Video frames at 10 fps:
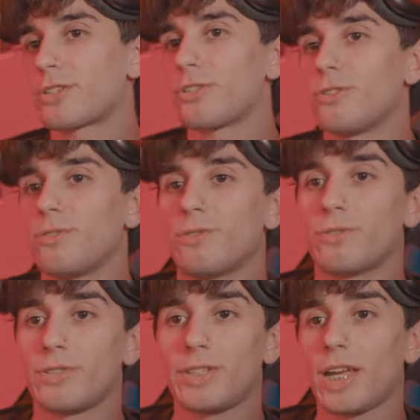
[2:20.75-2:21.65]

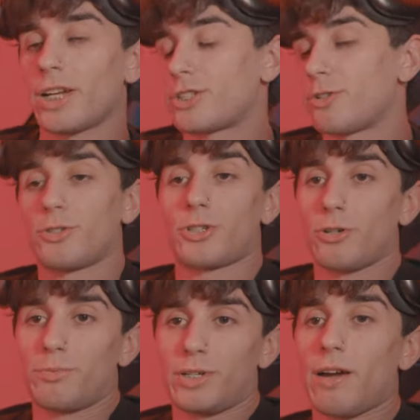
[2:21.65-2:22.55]
So yeah, she'll
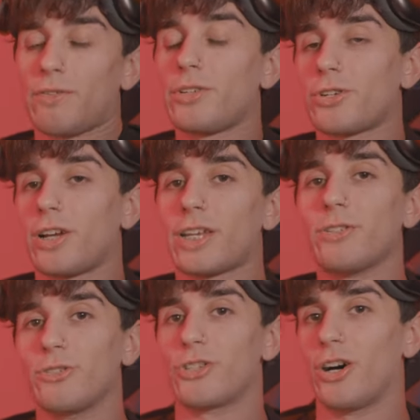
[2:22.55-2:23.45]
she'll definitely try and
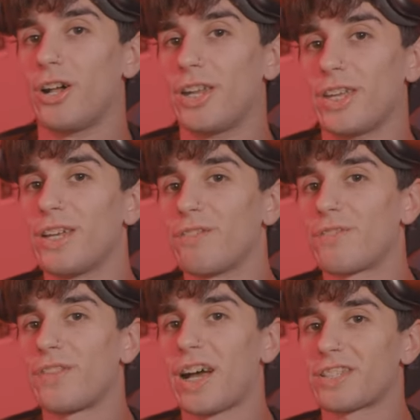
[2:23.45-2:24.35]
kill John
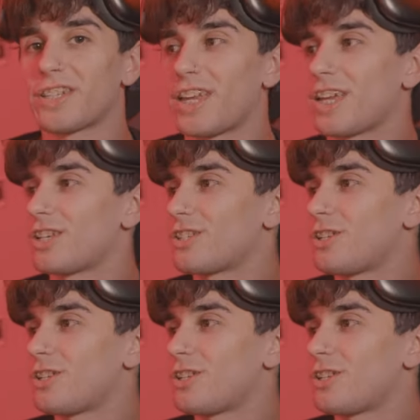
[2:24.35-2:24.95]
if that's the case.